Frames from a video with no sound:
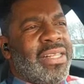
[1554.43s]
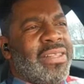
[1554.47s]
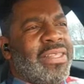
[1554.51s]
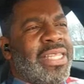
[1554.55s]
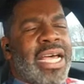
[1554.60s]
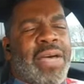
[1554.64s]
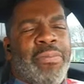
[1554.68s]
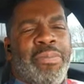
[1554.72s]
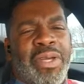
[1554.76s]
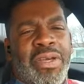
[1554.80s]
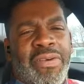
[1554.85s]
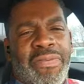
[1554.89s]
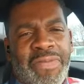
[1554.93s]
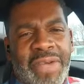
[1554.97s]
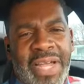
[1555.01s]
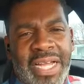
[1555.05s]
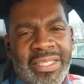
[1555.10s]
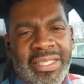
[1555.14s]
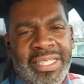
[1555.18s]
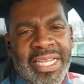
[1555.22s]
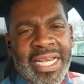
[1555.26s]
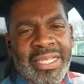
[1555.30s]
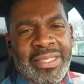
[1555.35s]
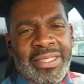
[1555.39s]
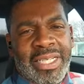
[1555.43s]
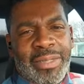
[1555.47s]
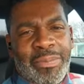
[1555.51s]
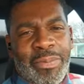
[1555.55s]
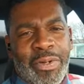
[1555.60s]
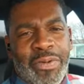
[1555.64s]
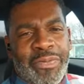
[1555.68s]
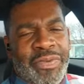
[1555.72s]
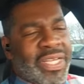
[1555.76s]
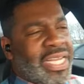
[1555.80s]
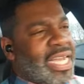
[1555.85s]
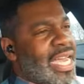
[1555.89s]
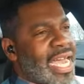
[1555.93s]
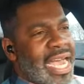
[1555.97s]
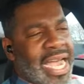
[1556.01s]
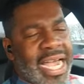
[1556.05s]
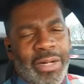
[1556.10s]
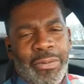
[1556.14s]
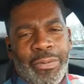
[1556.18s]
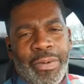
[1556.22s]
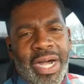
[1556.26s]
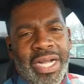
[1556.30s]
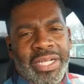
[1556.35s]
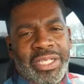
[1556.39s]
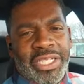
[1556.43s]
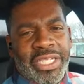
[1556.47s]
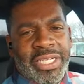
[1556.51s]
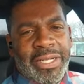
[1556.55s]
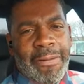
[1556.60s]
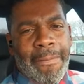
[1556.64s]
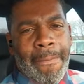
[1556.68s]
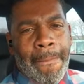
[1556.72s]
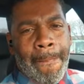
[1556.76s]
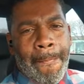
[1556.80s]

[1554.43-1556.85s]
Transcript: That'd be a fantastic movie. I'd watch it.